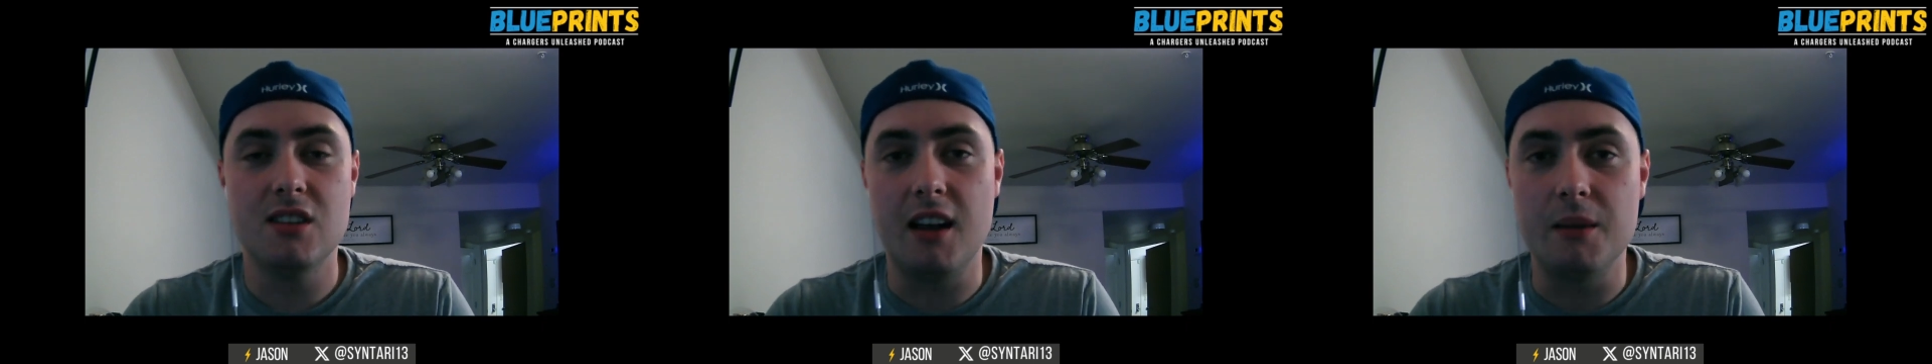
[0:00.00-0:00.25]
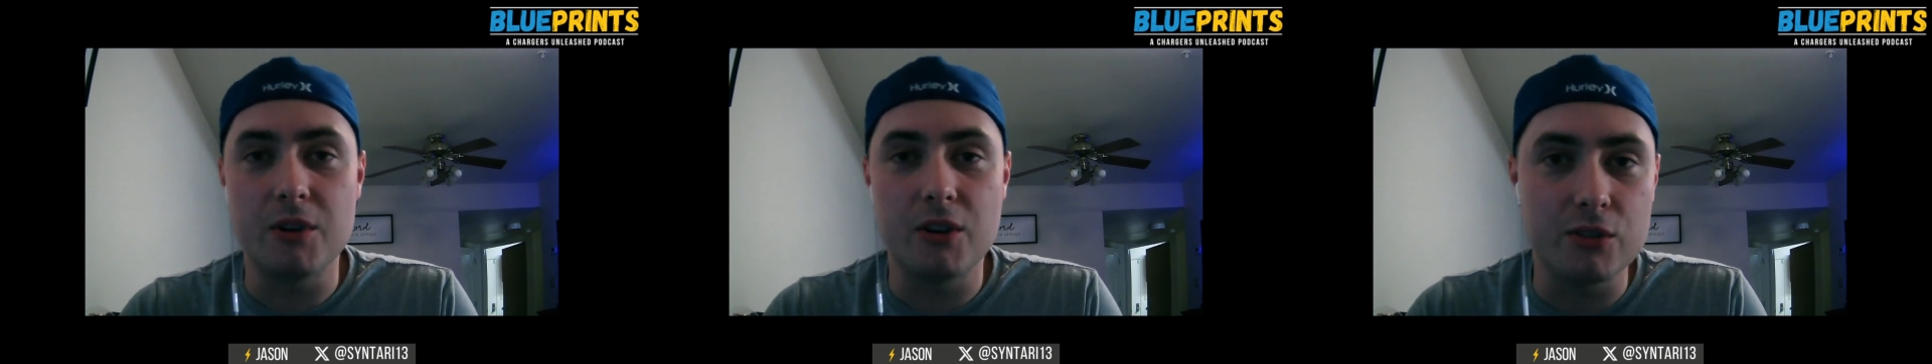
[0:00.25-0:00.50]

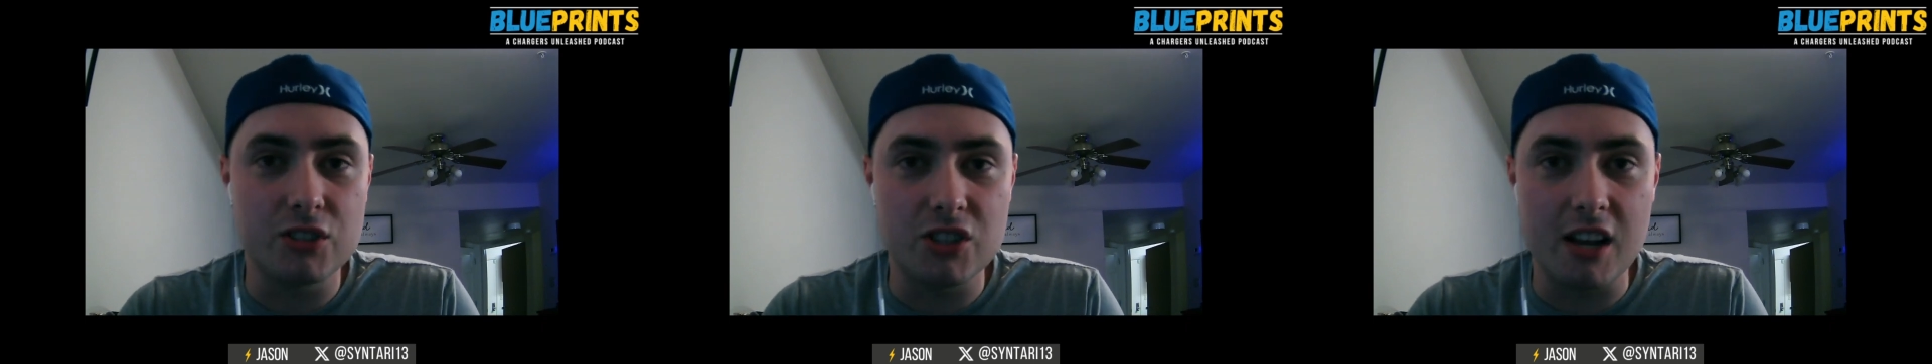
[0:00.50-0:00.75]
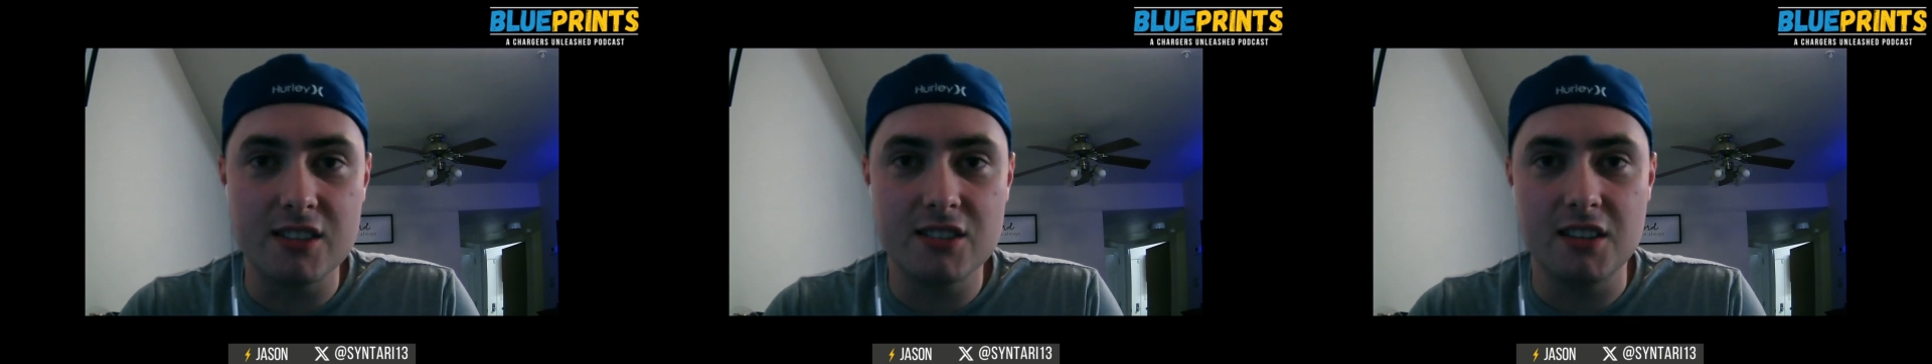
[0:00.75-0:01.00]
I'm your host,
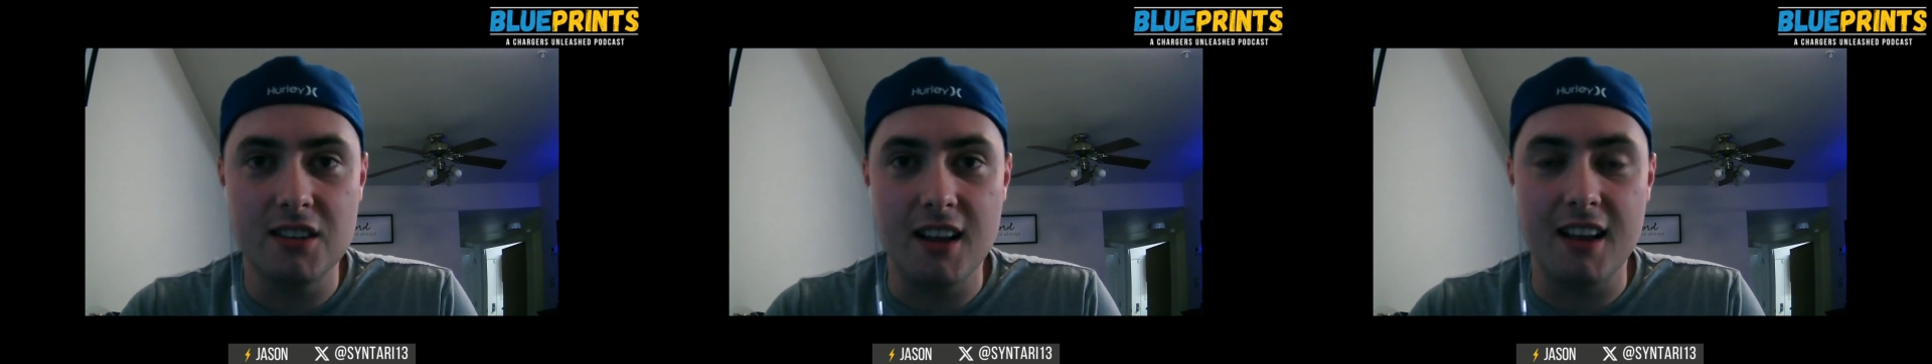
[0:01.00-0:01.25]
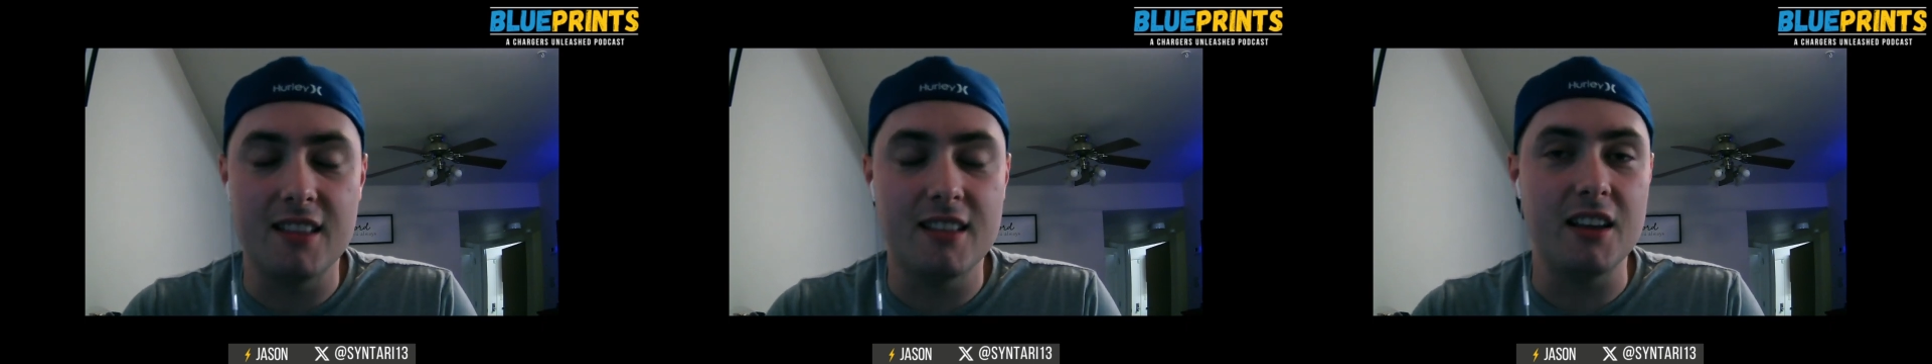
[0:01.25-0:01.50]
Jason,
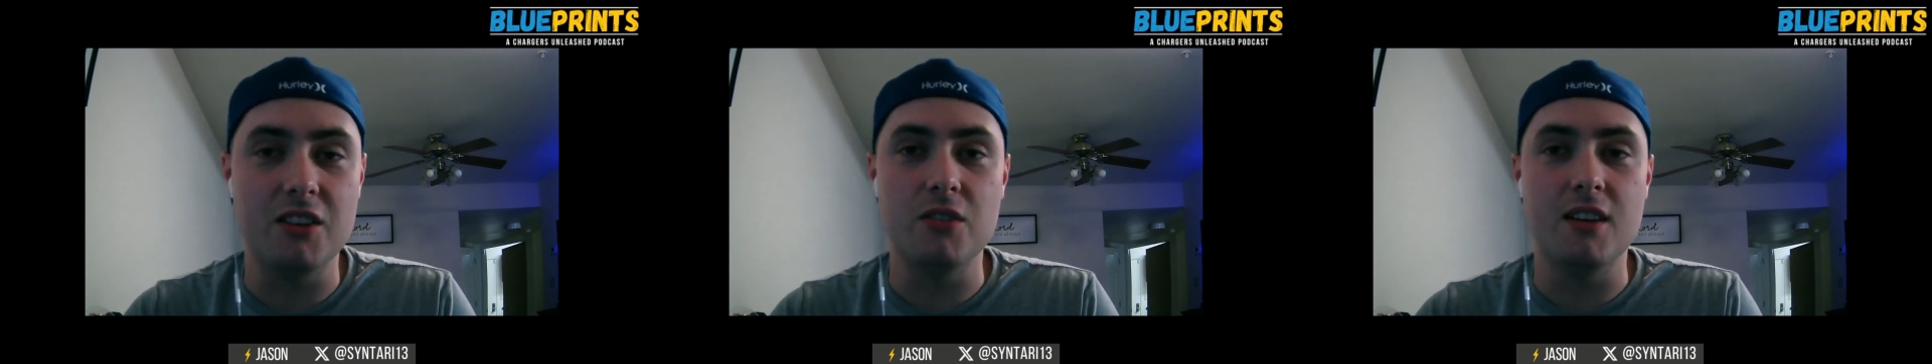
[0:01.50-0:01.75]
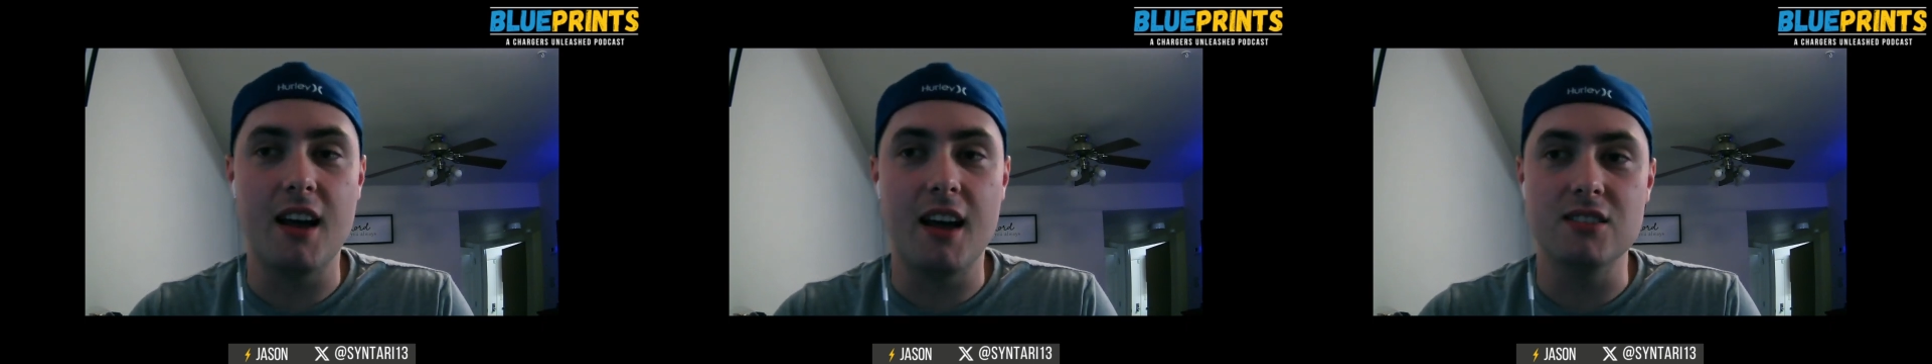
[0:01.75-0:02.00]
and thank you
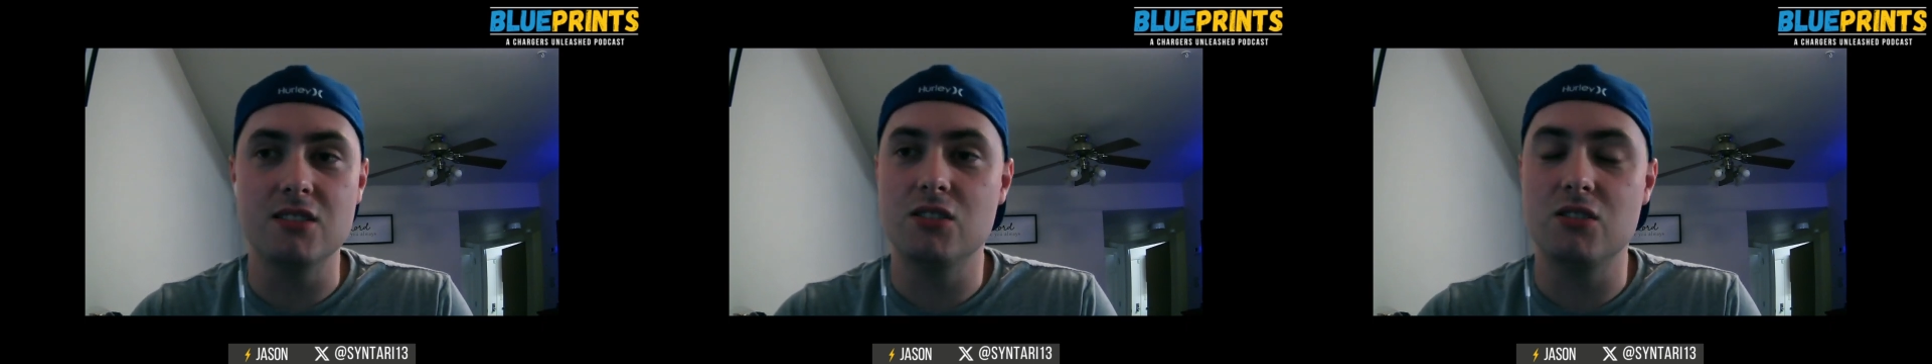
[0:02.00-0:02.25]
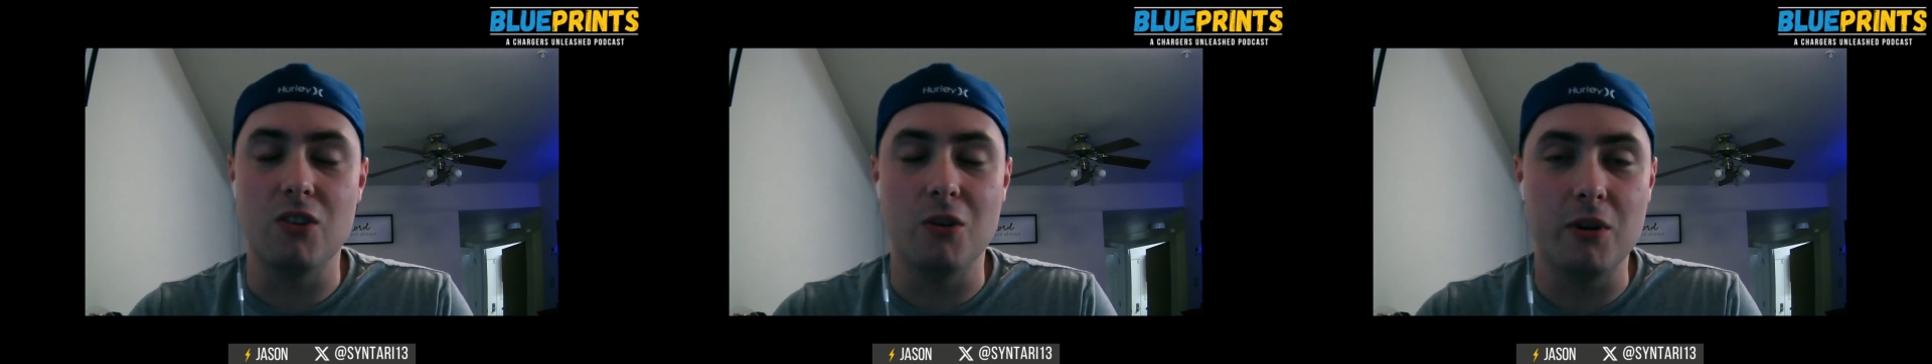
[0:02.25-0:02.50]
guys
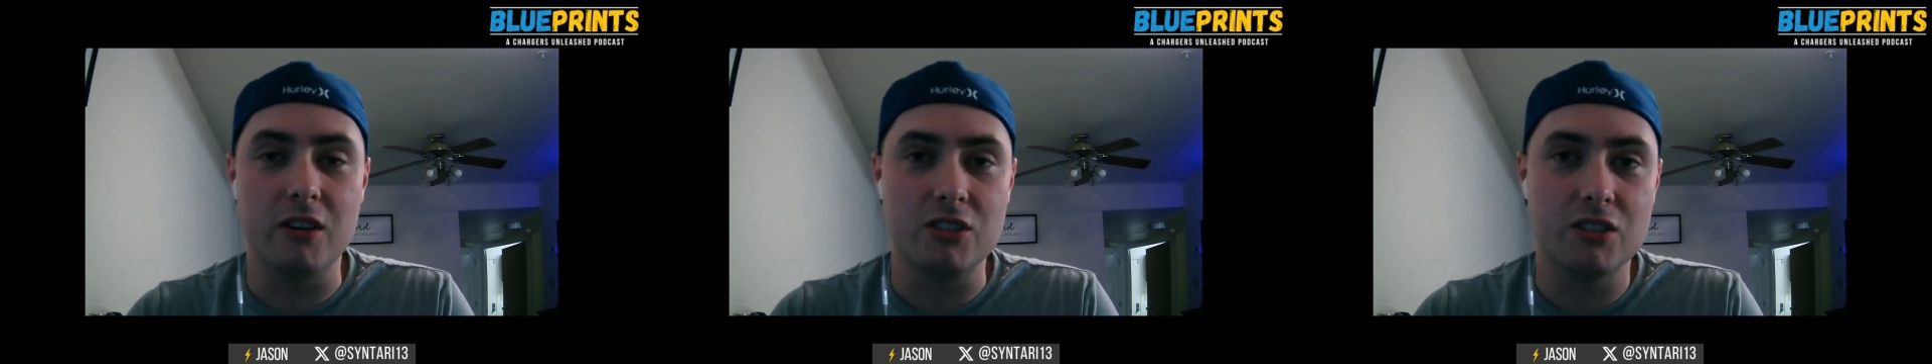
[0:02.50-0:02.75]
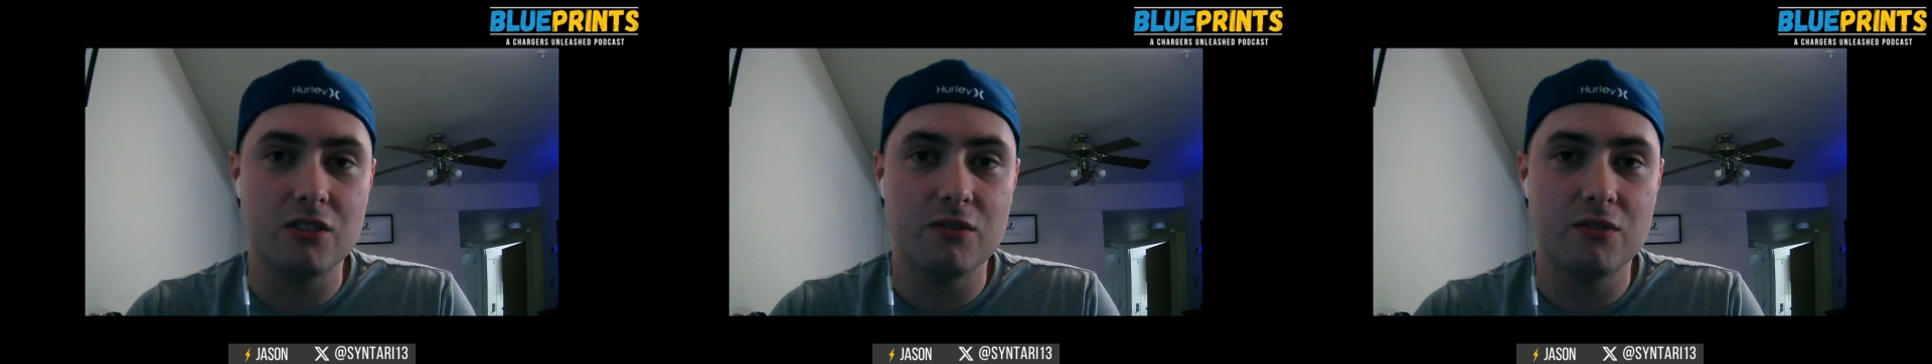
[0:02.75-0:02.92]
so much